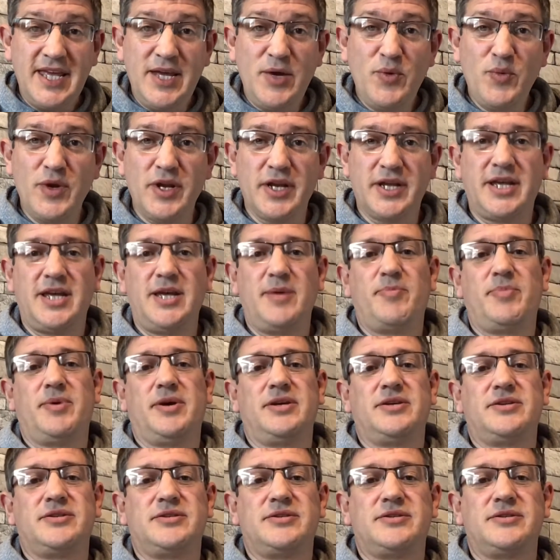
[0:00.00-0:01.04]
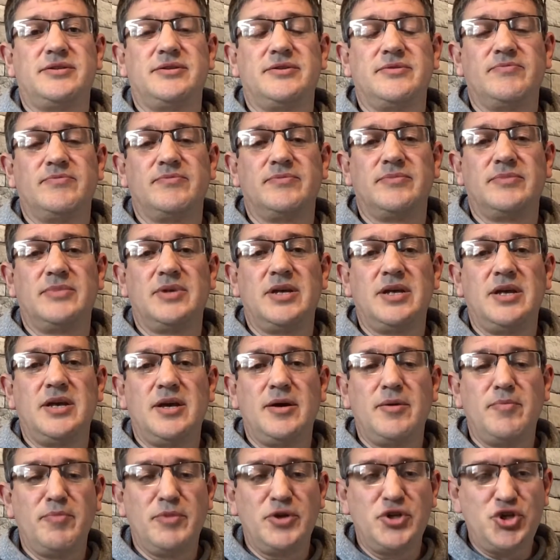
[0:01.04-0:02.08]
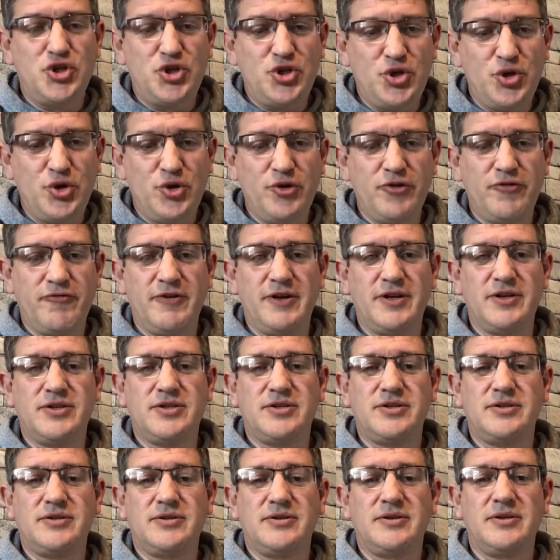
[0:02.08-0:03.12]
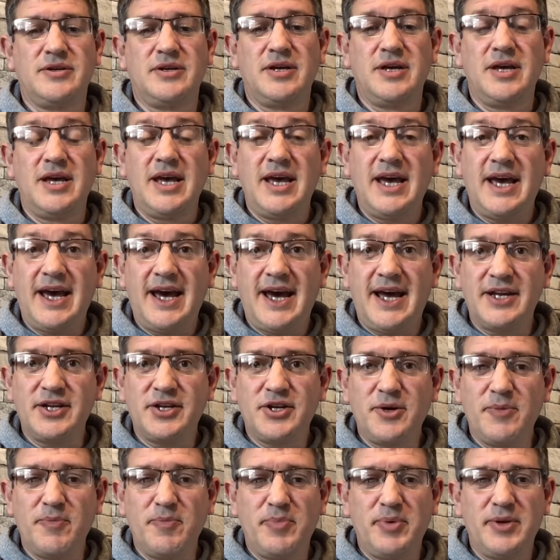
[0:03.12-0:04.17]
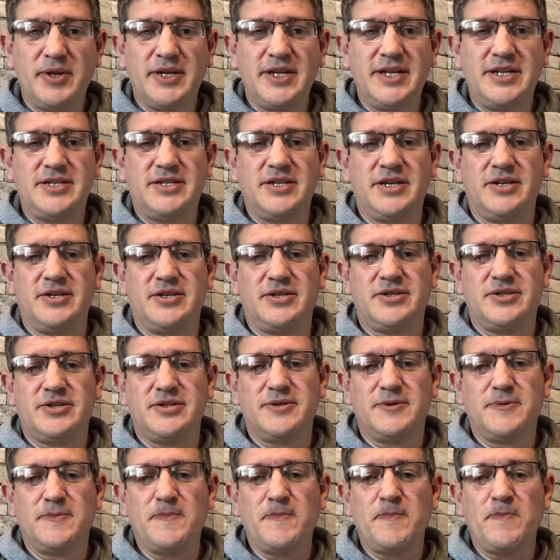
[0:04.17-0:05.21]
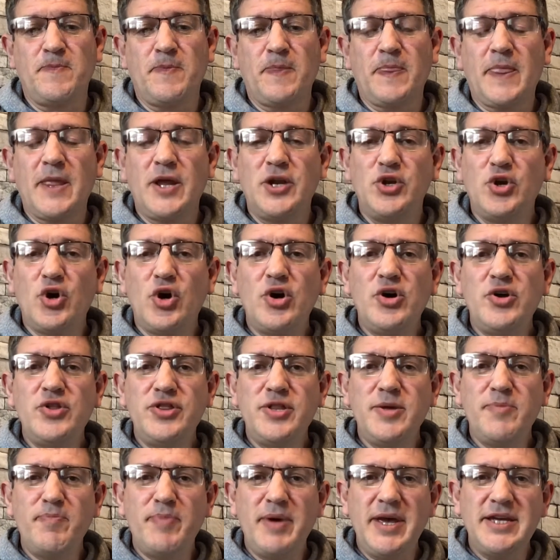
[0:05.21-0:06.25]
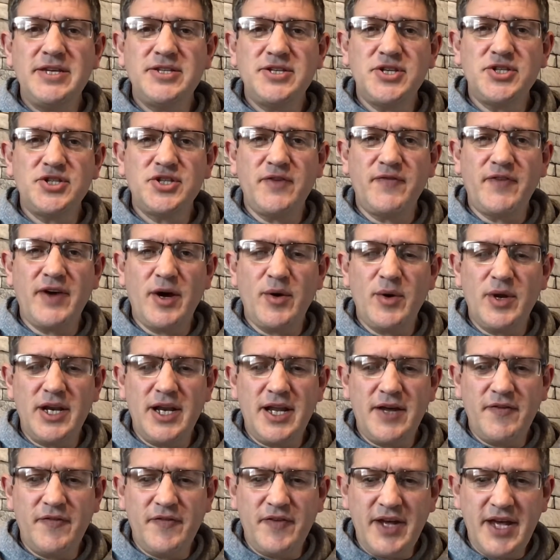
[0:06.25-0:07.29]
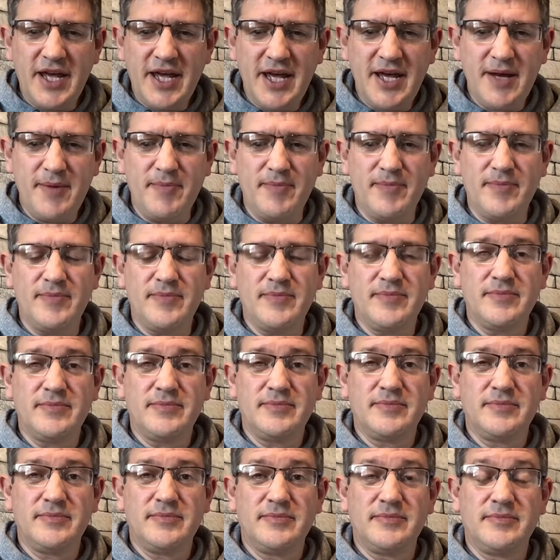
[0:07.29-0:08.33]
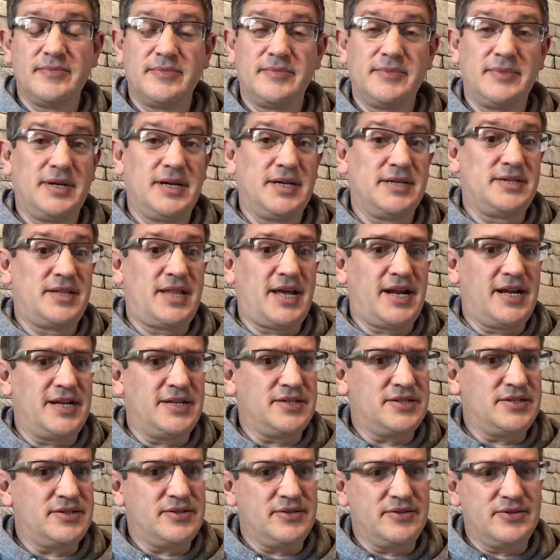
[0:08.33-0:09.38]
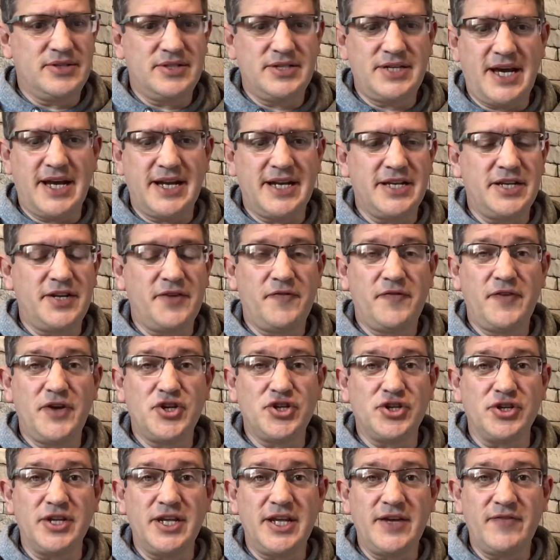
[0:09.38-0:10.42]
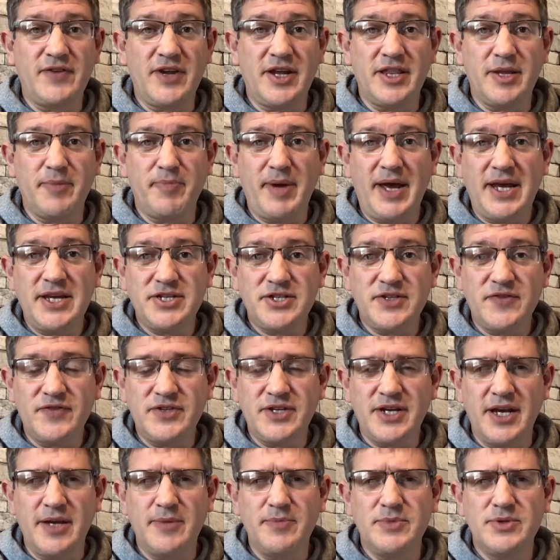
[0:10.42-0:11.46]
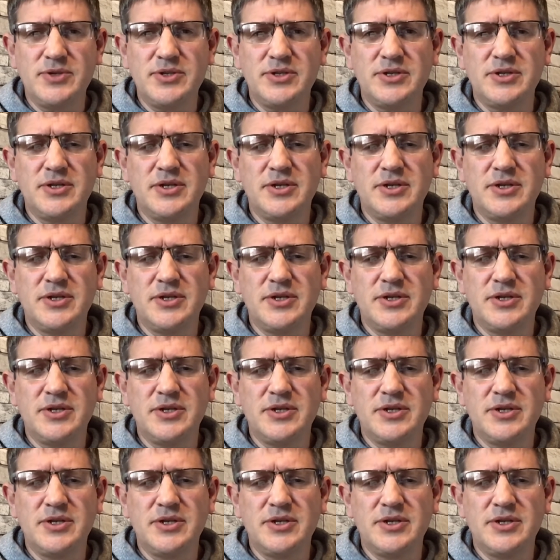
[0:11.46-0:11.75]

will keep us, mature us, and complete us, not on the basis of our love for him, as that is sadly deficient even at the best of times.